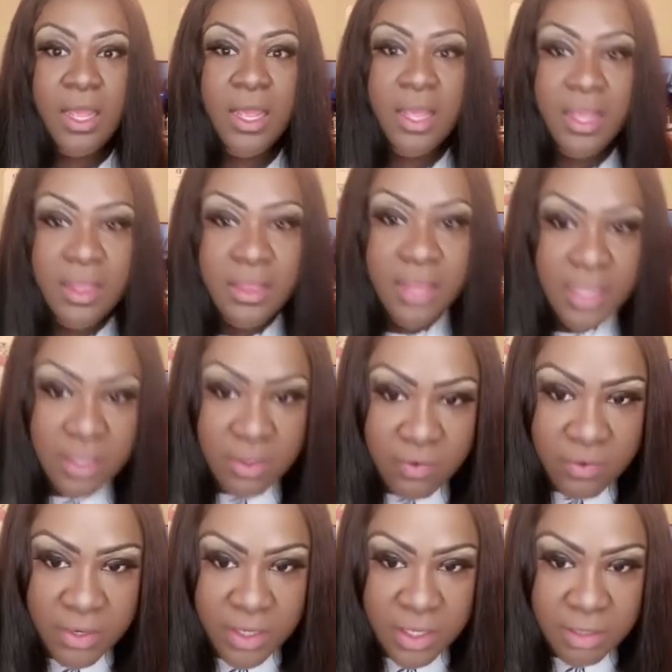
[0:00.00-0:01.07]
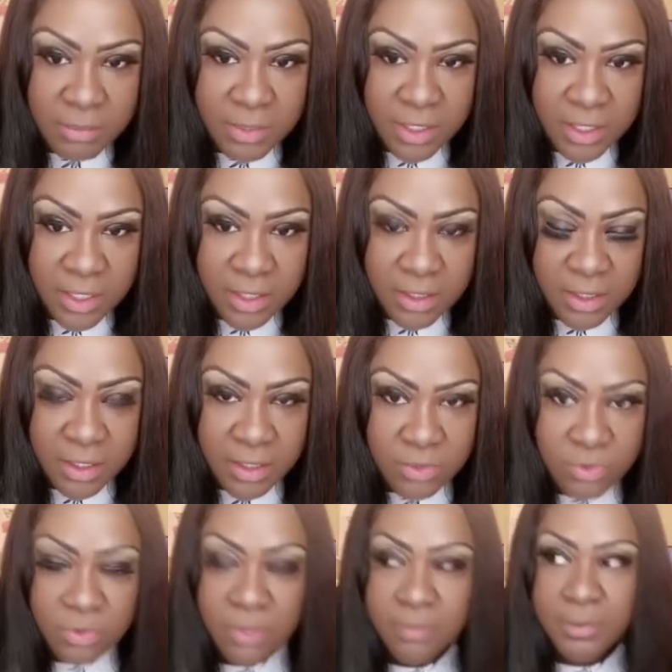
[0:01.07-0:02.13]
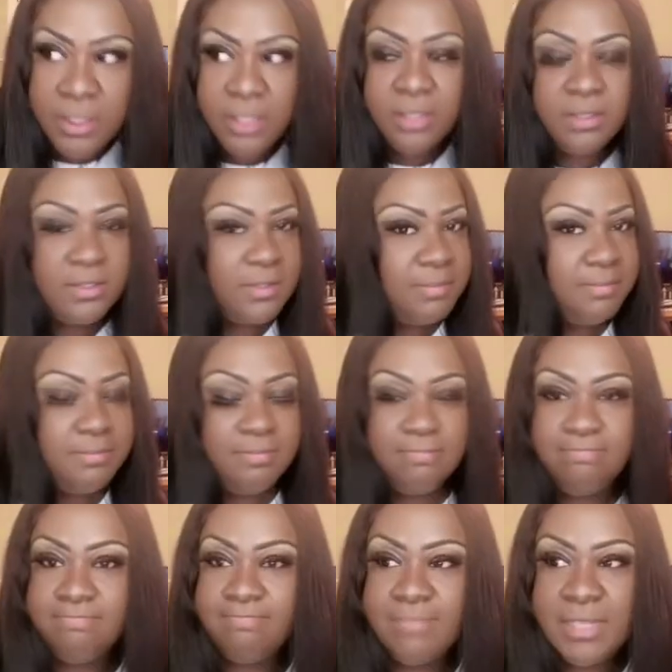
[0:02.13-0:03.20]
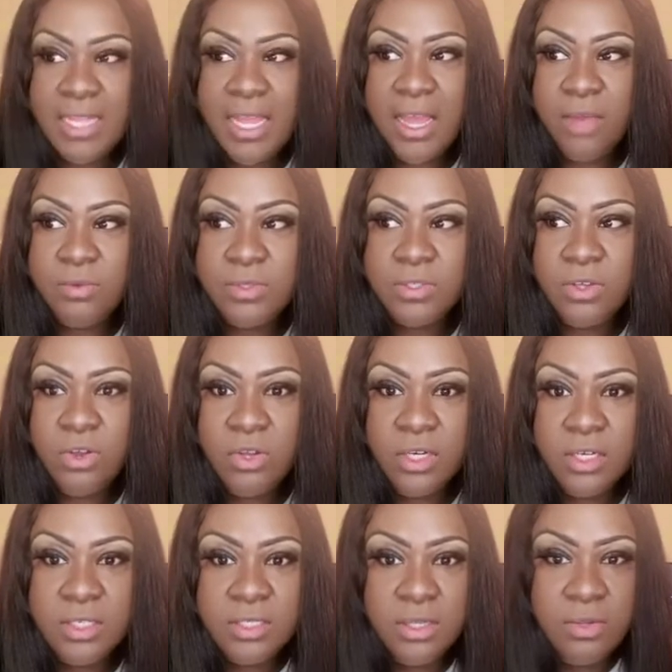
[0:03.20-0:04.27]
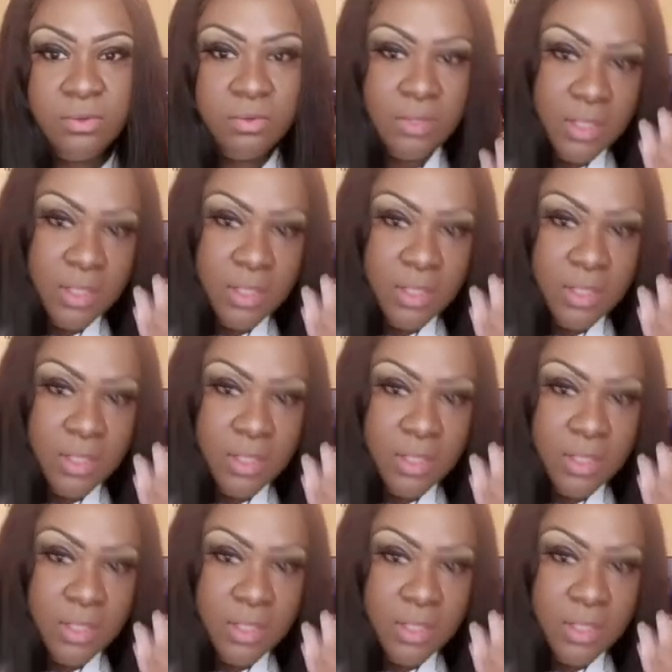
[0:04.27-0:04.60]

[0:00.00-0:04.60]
And thank you for getting me together, Kendra, because I was gone in the zone.